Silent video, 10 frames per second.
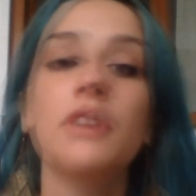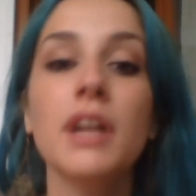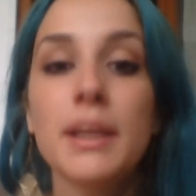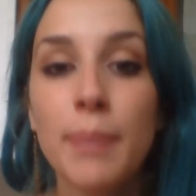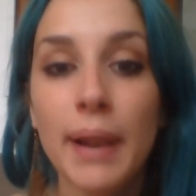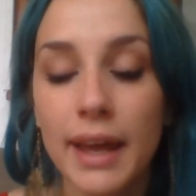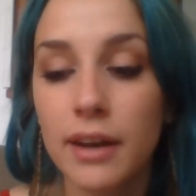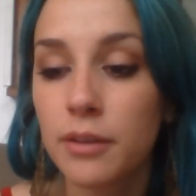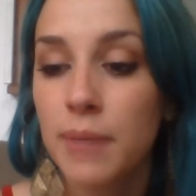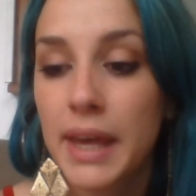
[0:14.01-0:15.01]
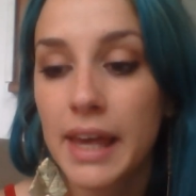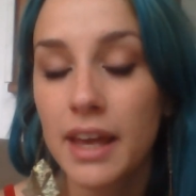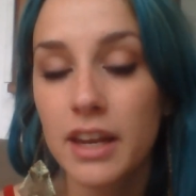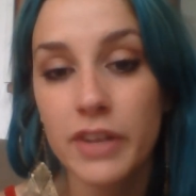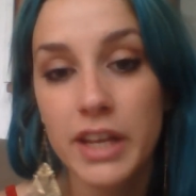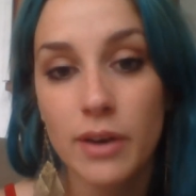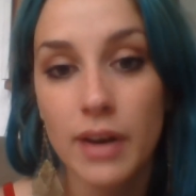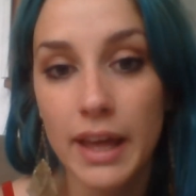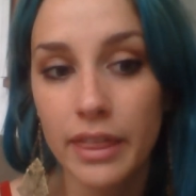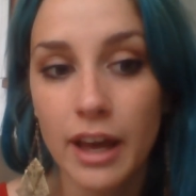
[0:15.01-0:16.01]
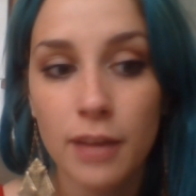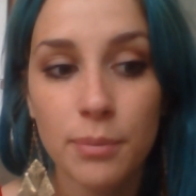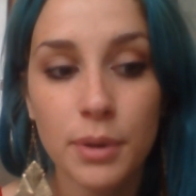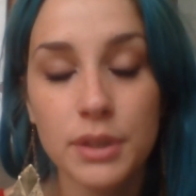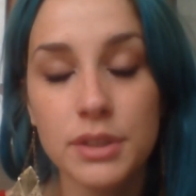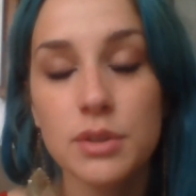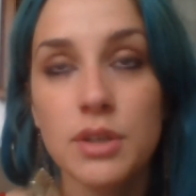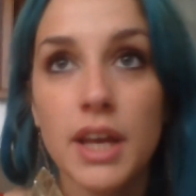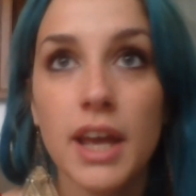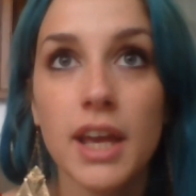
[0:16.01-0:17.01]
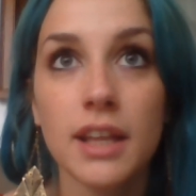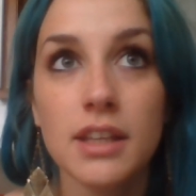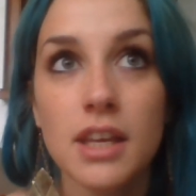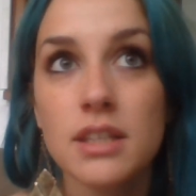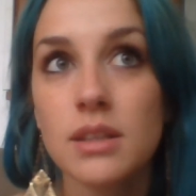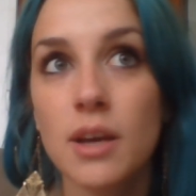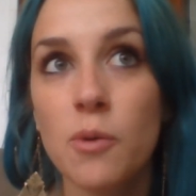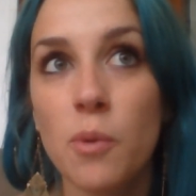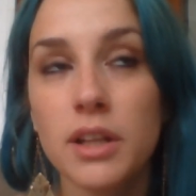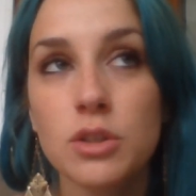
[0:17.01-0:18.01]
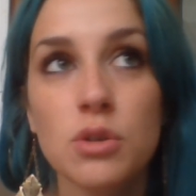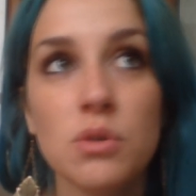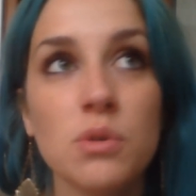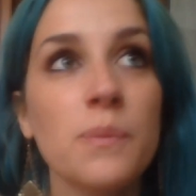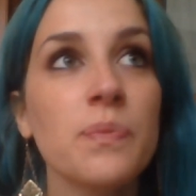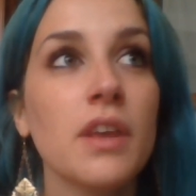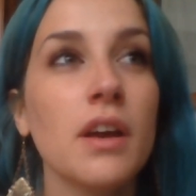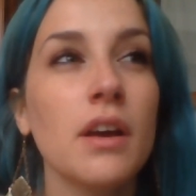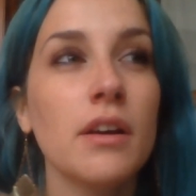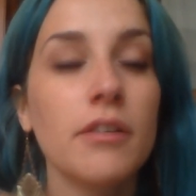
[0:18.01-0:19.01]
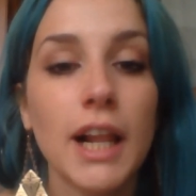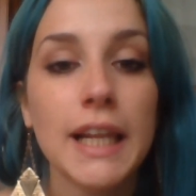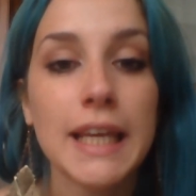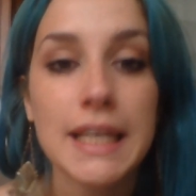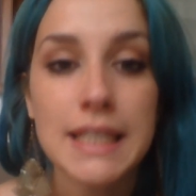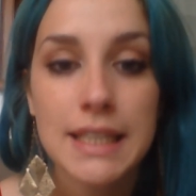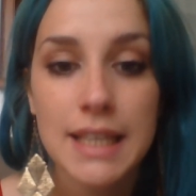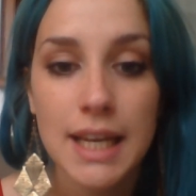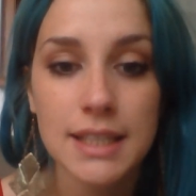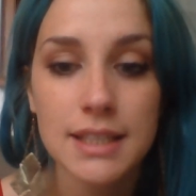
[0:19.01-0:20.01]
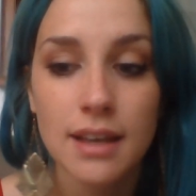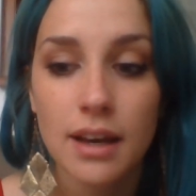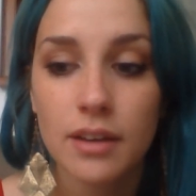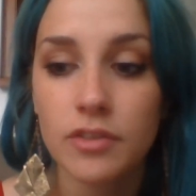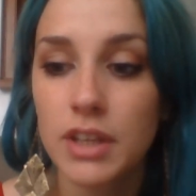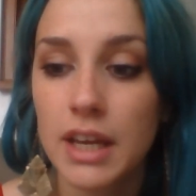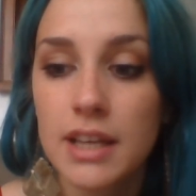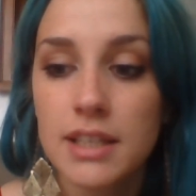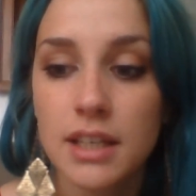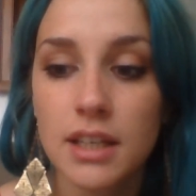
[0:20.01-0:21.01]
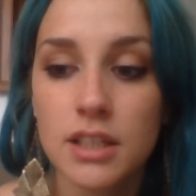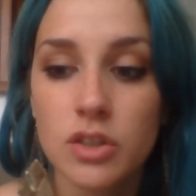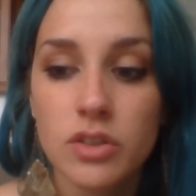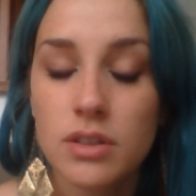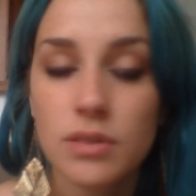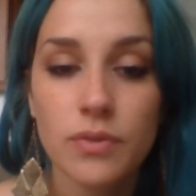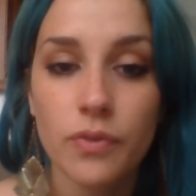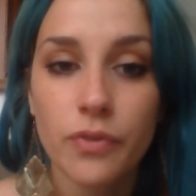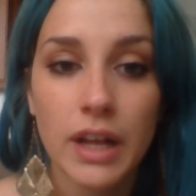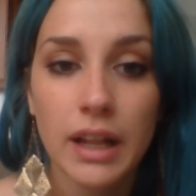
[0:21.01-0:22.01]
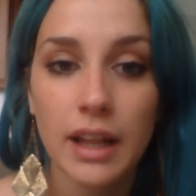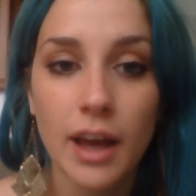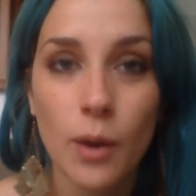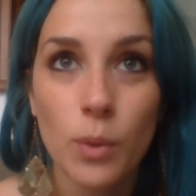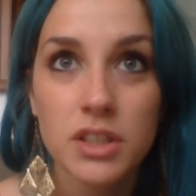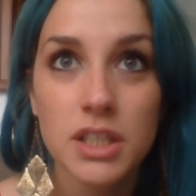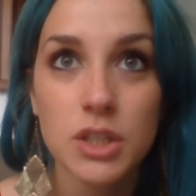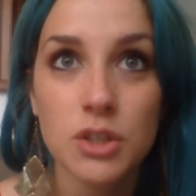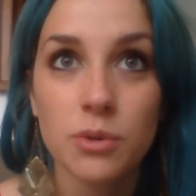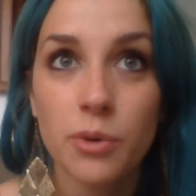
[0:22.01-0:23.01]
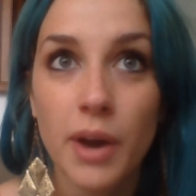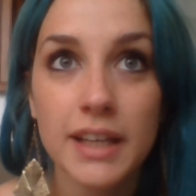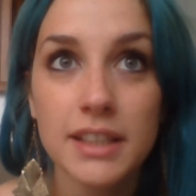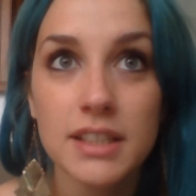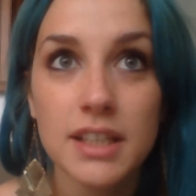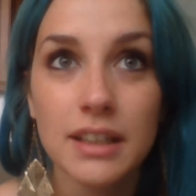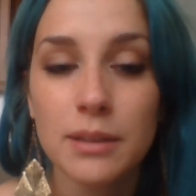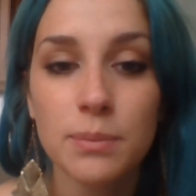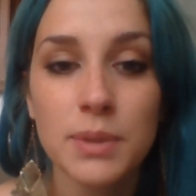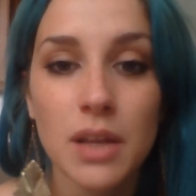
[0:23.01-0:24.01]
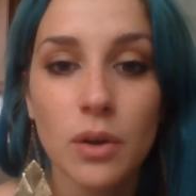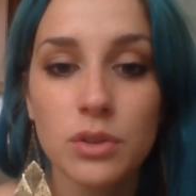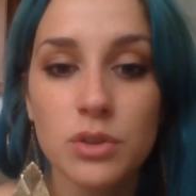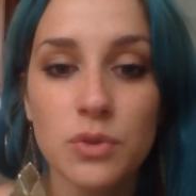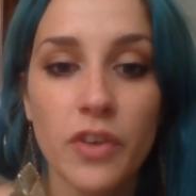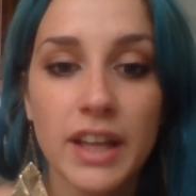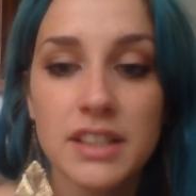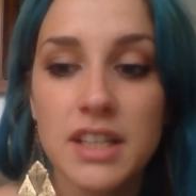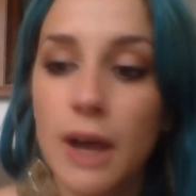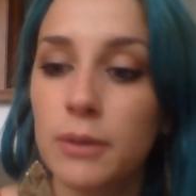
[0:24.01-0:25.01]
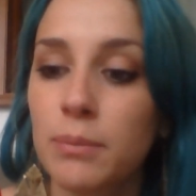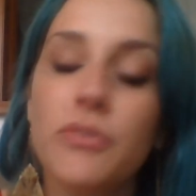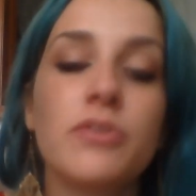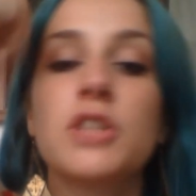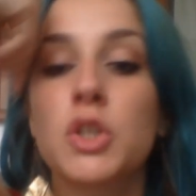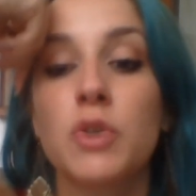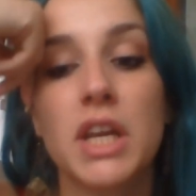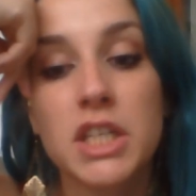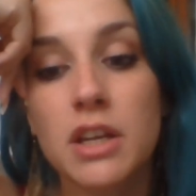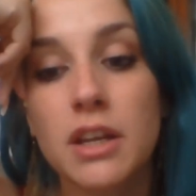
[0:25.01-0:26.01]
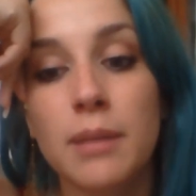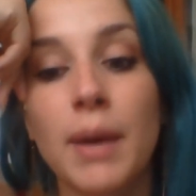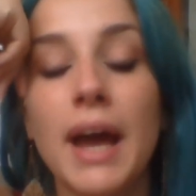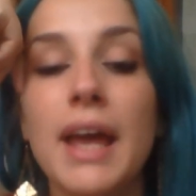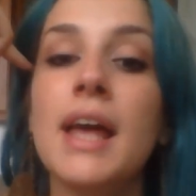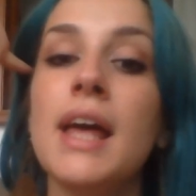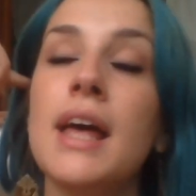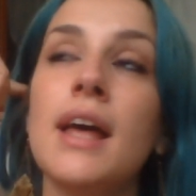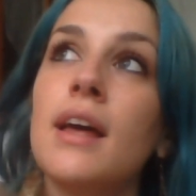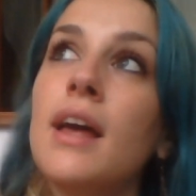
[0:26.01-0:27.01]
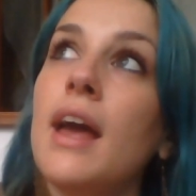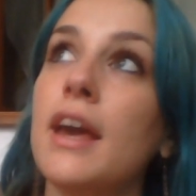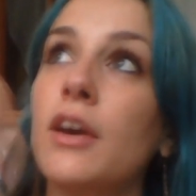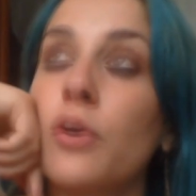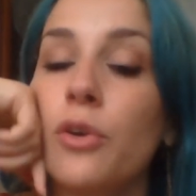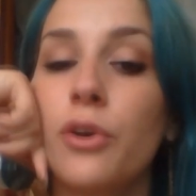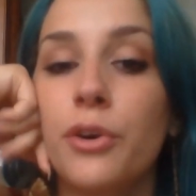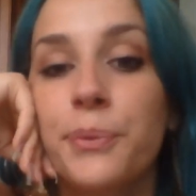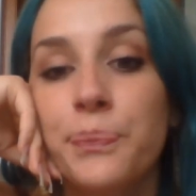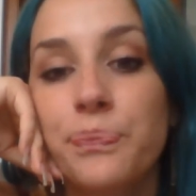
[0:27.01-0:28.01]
really plan on making any video like that, but today and yesterday were two really intense kind of days, and I just felt like I wanted to rant a little bit or to vent out my frustration and my anger.